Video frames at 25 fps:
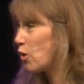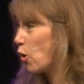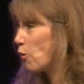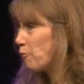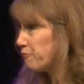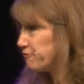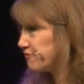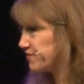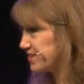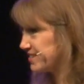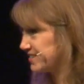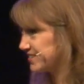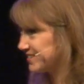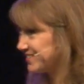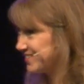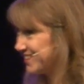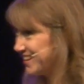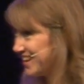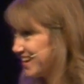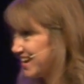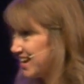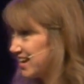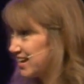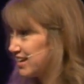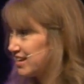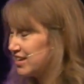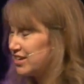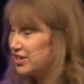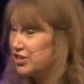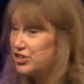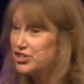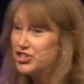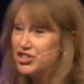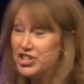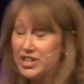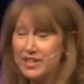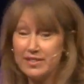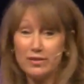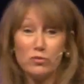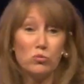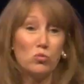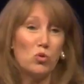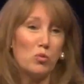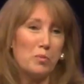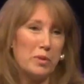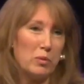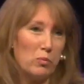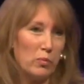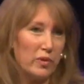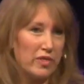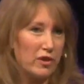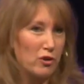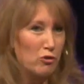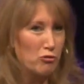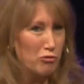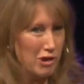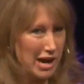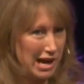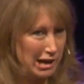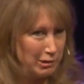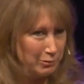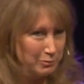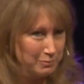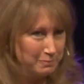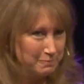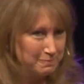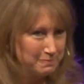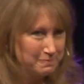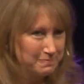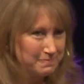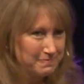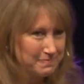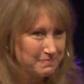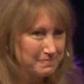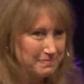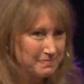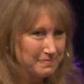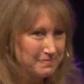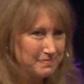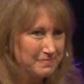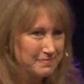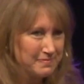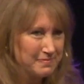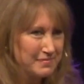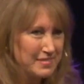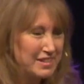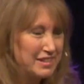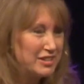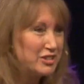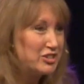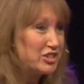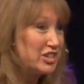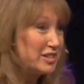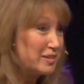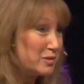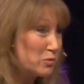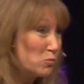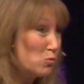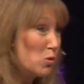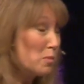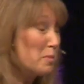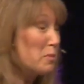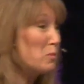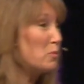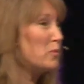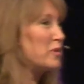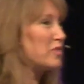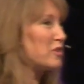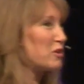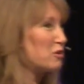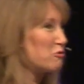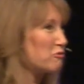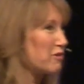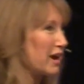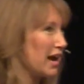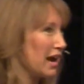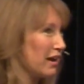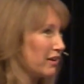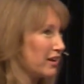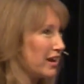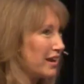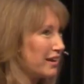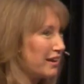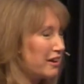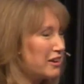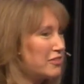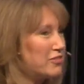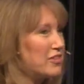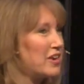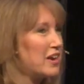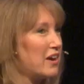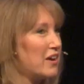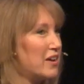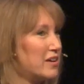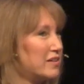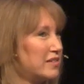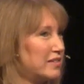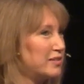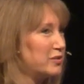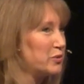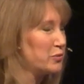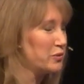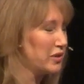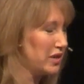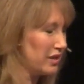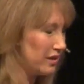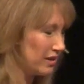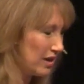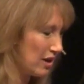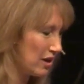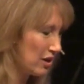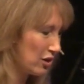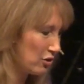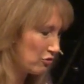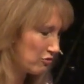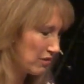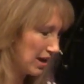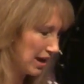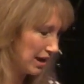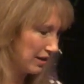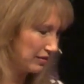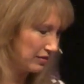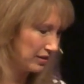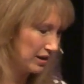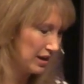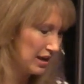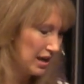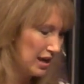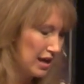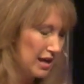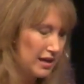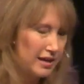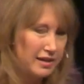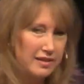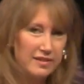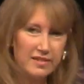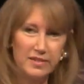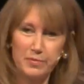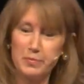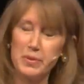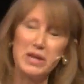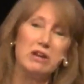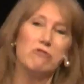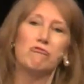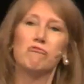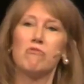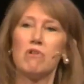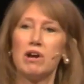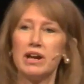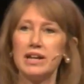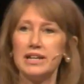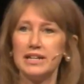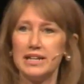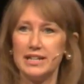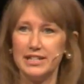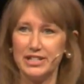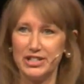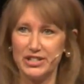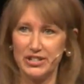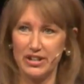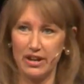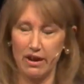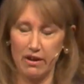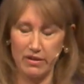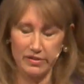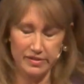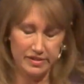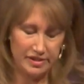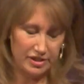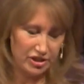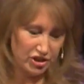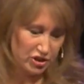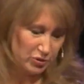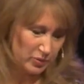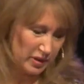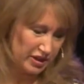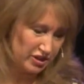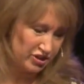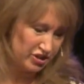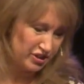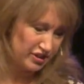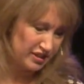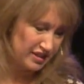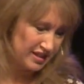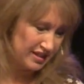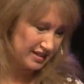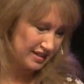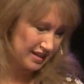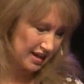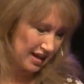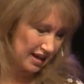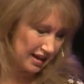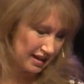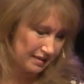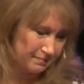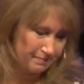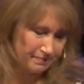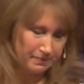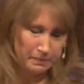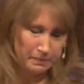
obviously, she's a woman with a crown. She's a woman with a crown, and I think her story and her crown can speak right into our situation today.